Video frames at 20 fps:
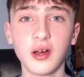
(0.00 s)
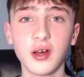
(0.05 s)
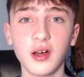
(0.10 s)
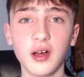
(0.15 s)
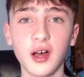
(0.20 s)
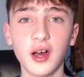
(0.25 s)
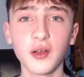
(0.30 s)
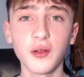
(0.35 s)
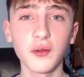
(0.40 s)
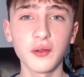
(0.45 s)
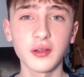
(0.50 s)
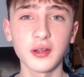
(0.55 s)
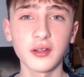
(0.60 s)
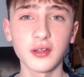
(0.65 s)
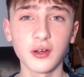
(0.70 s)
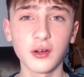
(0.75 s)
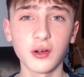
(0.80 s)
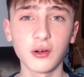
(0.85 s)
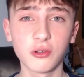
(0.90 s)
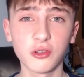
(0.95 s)
I don't think the
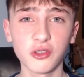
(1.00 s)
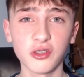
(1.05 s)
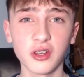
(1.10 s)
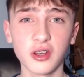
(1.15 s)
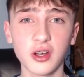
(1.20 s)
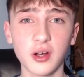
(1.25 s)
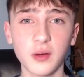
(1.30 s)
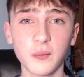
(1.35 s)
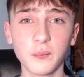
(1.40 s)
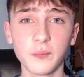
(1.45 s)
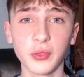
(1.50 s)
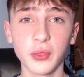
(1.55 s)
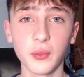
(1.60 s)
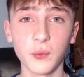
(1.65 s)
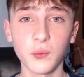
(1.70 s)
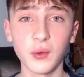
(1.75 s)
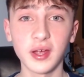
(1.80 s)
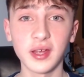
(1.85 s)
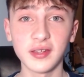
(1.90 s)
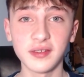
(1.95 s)
goal should have come the
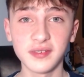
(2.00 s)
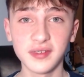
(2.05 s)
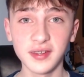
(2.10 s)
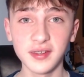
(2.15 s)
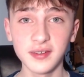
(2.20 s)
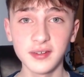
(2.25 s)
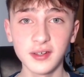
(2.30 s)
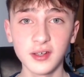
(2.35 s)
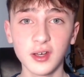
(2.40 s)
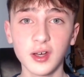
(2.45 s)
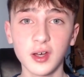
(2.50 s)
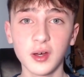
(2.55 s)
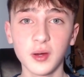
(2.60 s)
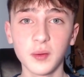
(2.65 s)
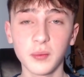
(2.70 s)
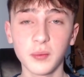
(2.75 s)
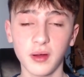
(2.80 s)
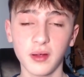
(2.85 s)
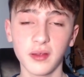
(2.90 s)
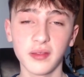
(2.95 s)
way it did,
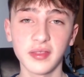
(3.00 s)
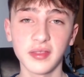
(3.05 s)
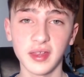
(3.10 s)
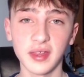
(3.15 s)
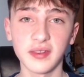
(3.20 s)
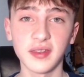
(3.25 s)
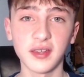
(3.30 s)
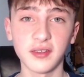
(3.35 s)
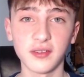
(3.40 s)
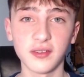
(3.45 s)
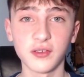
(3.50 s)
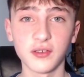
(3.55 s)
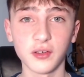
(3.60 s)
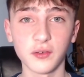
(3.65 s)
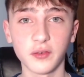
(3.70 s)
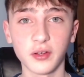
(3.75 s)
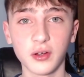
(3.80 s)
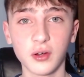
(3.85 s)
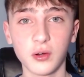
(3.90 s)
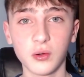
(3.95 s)
but they deserved
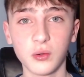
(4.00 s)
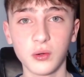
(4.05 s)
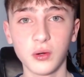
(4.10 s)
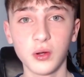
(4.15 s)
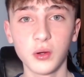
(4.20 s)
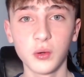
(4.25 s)
a goal.